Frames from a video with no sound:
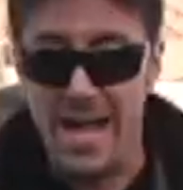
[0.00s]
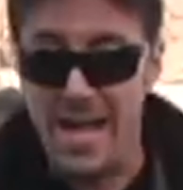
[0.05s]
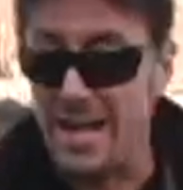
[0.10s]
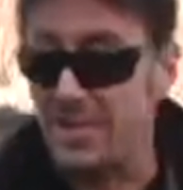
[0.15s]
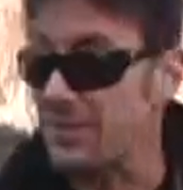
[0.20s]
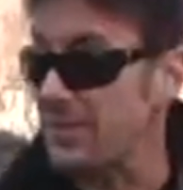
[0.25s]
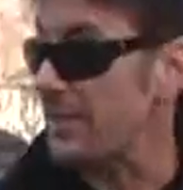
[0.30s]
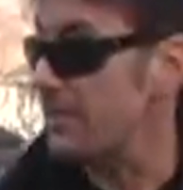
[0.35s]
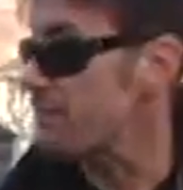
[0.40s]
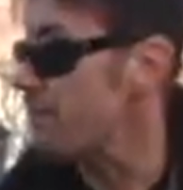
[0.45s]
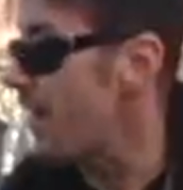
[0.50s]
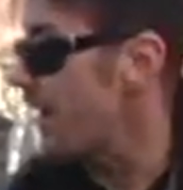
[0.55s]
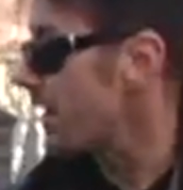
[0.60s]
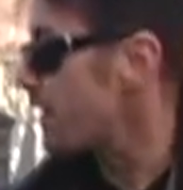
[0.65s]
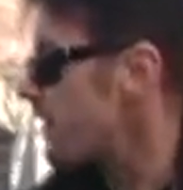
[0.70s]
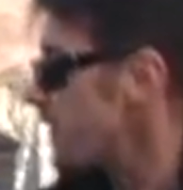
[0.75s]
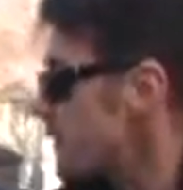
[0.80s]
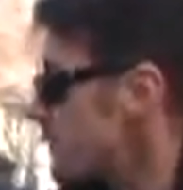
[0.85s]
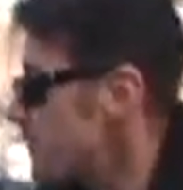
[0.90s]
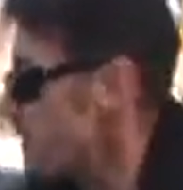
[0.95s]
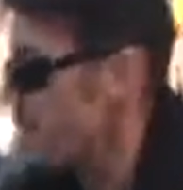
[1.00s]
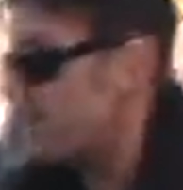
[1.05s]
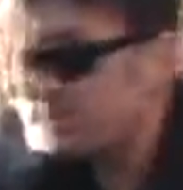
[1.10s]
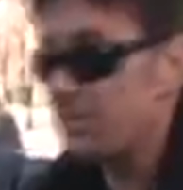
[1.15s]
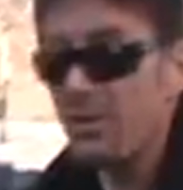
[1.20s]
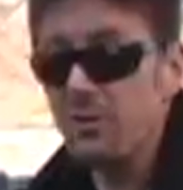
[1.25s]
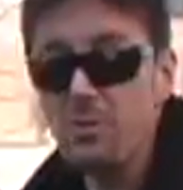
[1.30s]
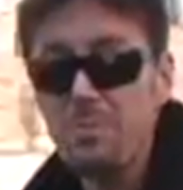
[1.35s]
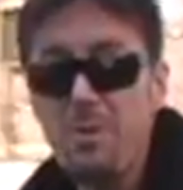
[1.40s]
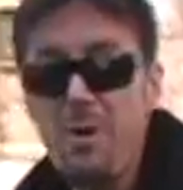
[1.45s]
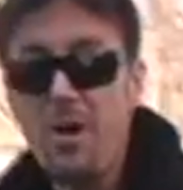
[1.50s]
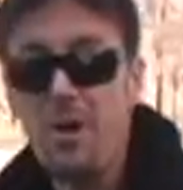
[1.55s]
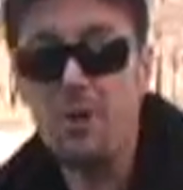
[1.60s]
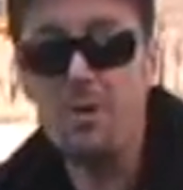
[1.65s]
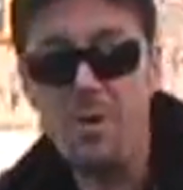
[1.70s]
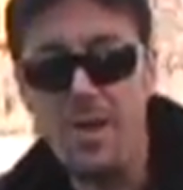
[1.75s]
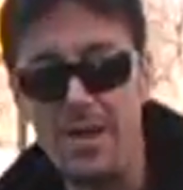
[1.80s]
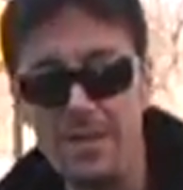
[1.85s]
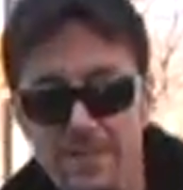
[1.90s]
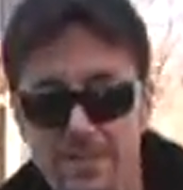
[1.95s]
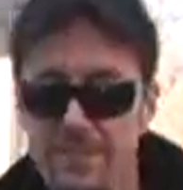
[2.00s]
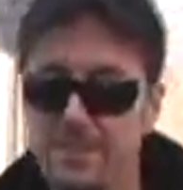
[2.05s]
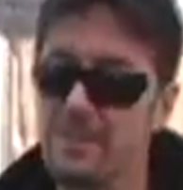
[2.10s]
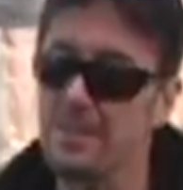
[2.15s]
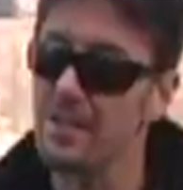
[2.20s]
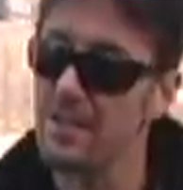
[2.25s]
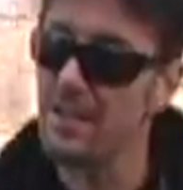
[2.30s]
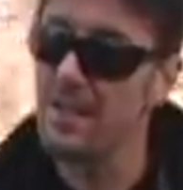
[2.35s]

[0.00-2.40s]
I actually live right across the way on Central Park West.